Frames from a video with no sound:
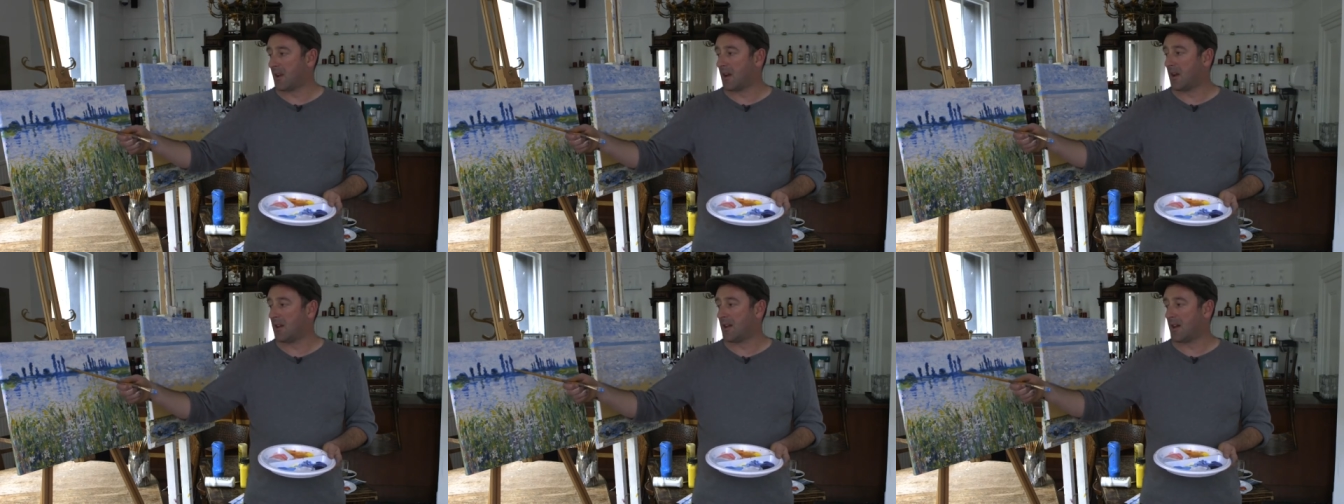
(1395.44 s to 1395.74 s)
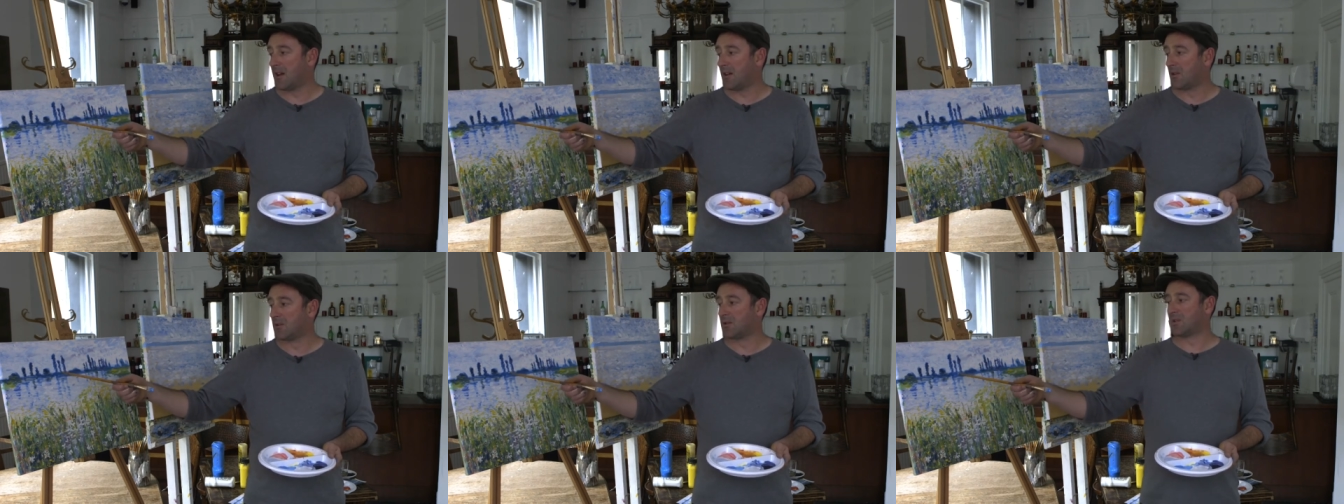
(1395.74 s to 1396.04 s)
and
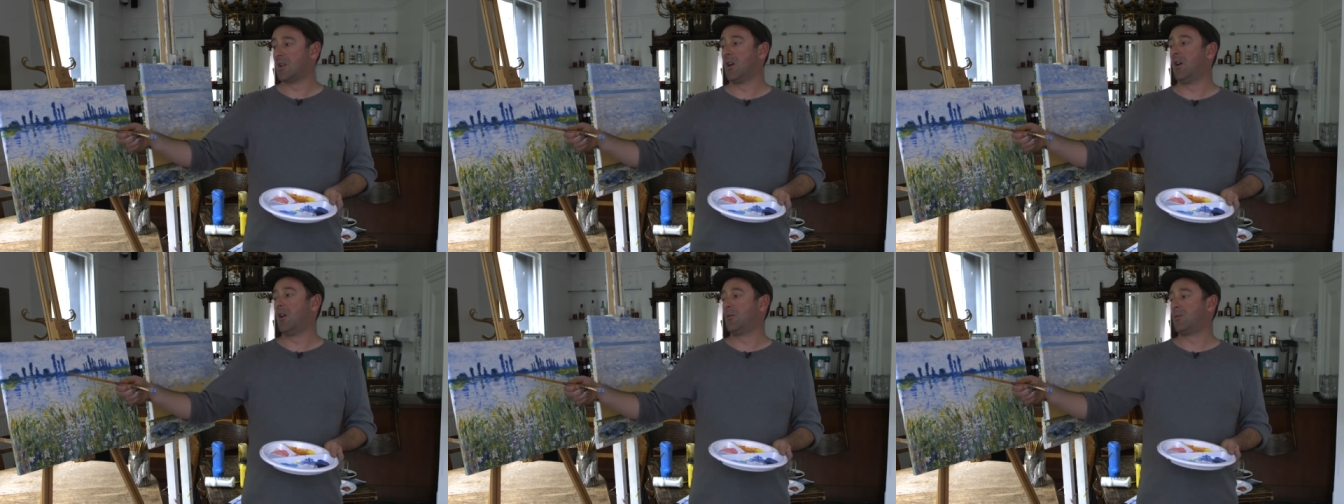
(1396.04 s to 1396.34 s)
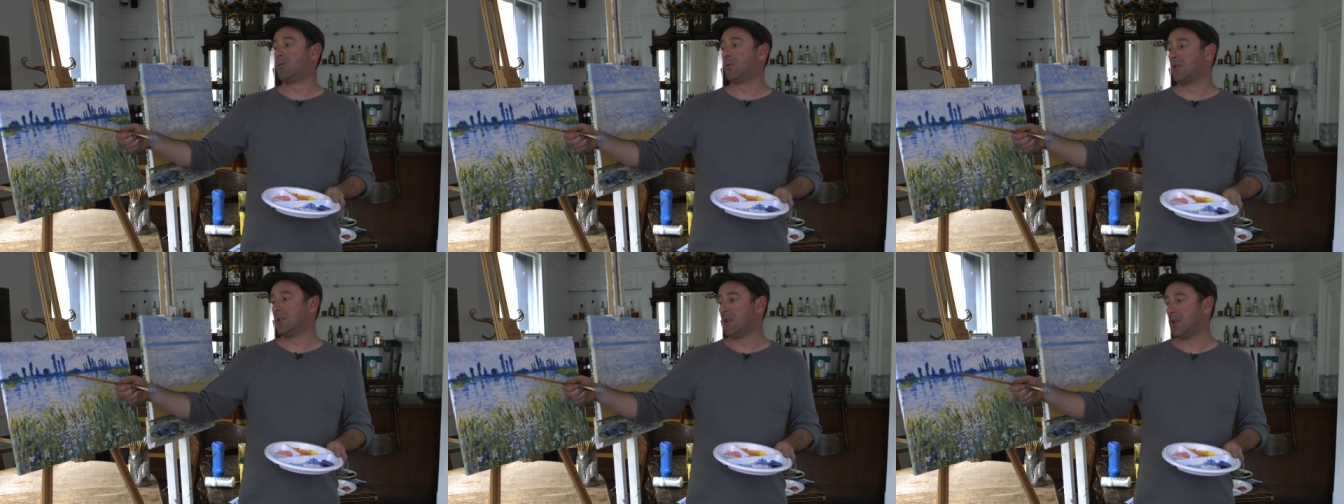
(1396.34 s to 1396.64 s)
then on
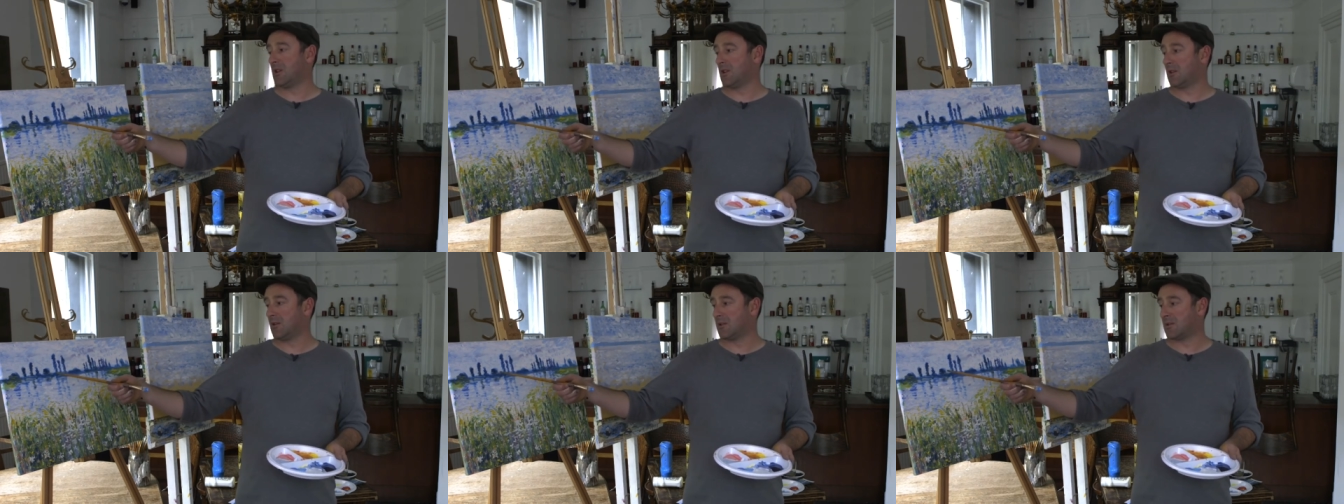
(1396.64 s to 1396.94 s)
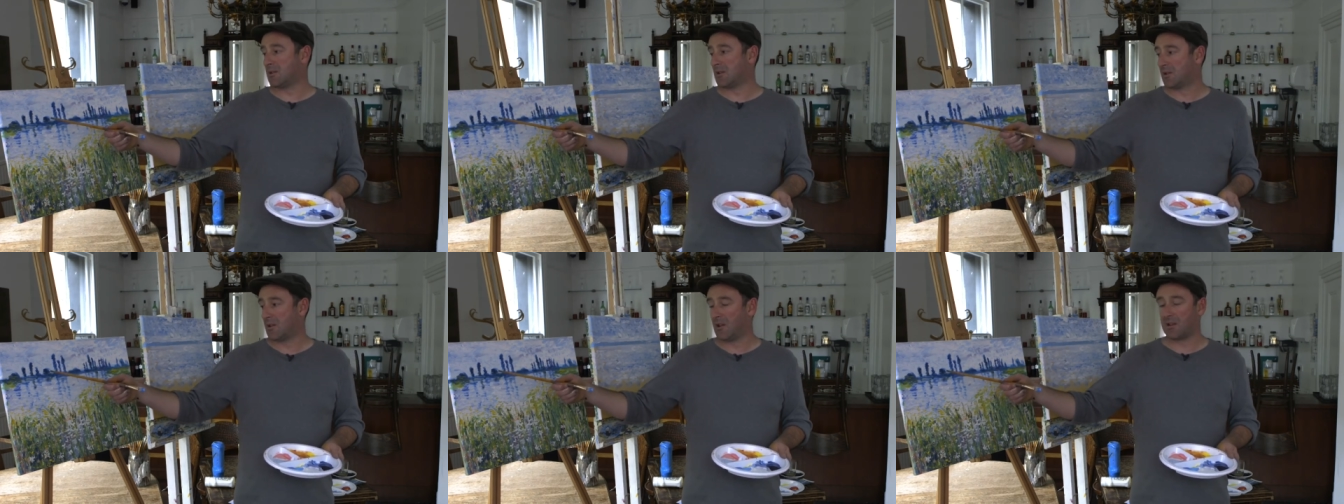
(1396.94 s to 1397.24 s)
top, we'll
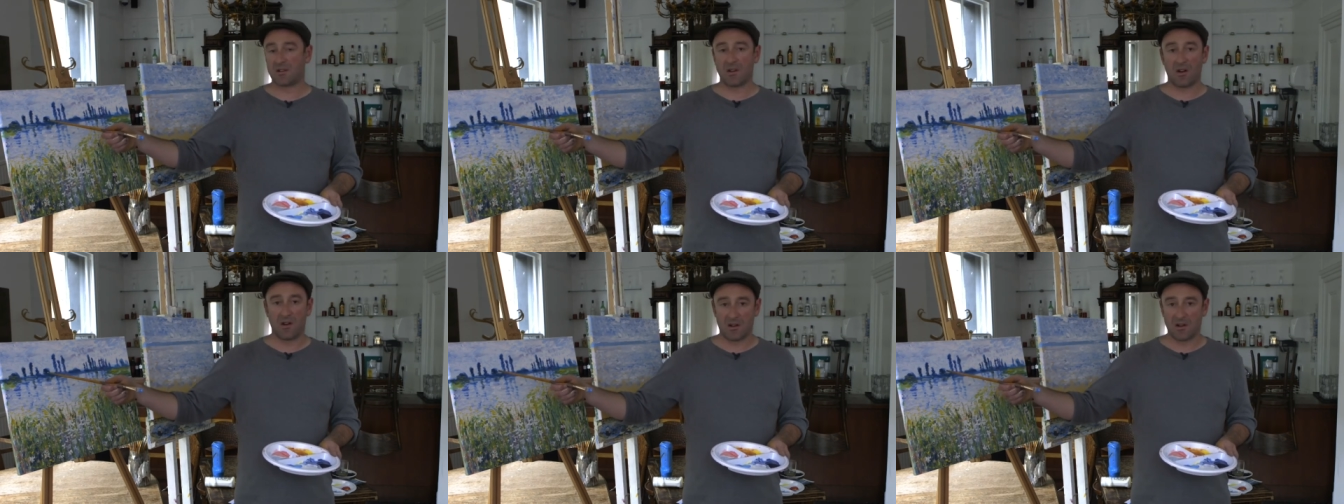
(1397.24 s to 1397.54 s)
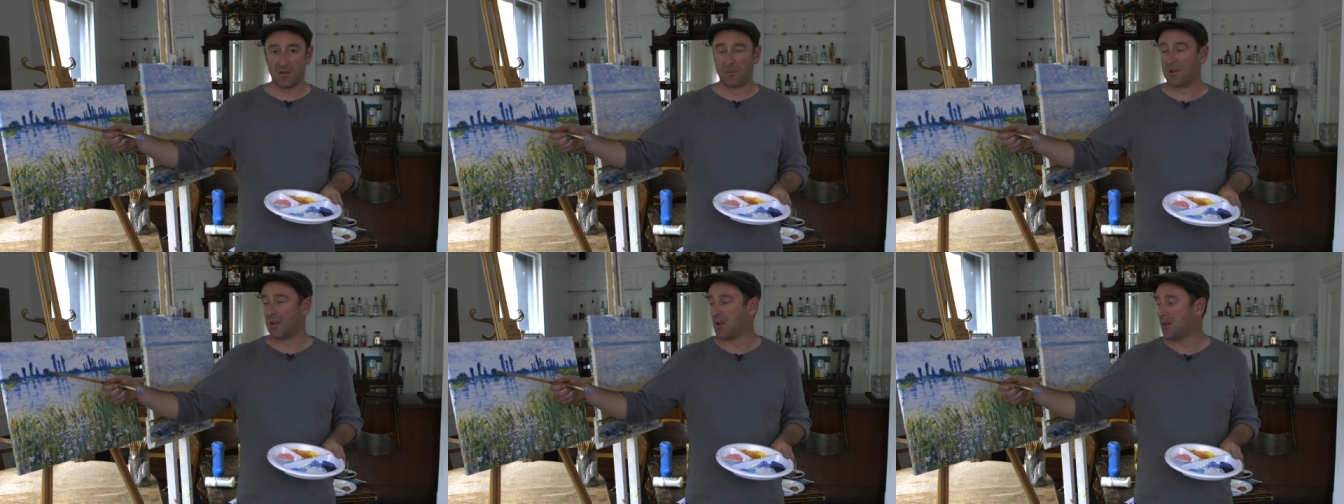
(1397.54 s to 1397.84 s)
use a
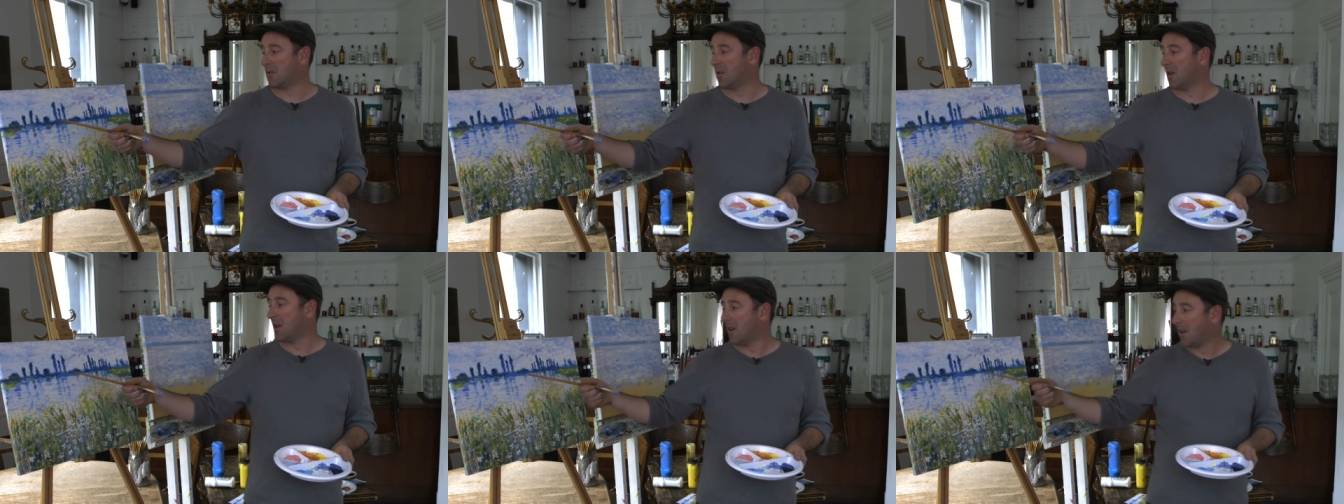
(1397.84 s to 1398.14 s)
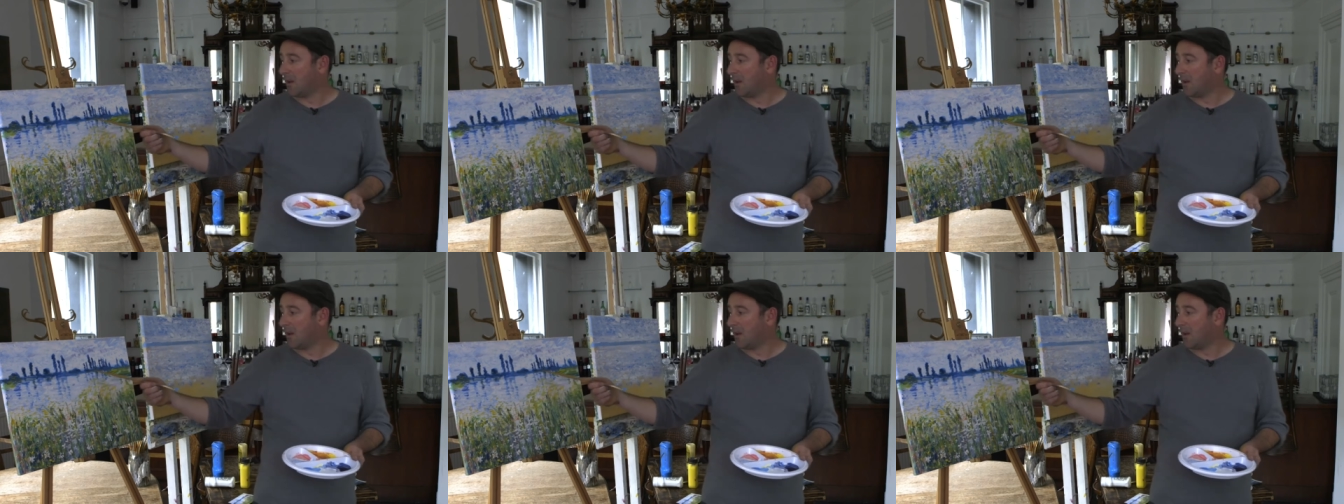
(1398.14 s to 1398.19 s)
darker blue,